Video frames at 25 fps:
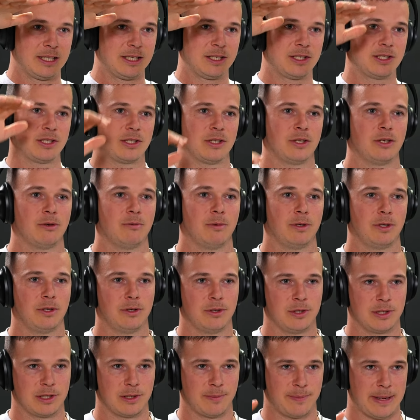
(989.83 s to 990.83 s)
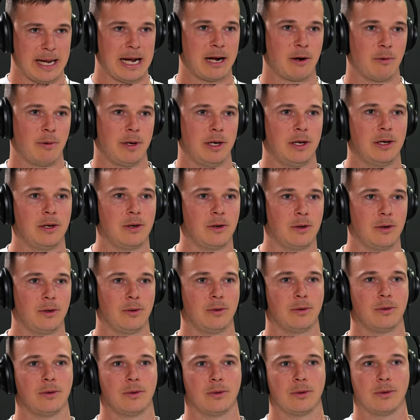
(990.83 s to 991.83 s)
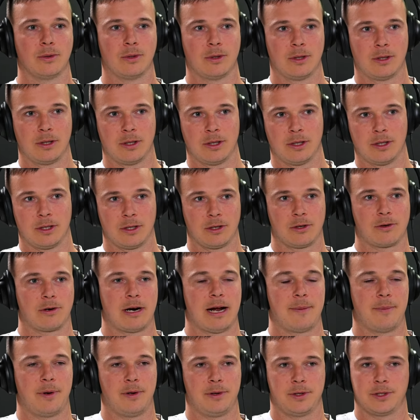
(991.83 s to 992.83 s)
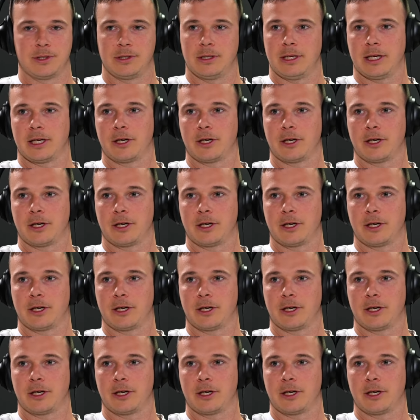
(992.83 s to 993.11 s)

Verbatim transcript: So we use the back window or grab onto uh-huh.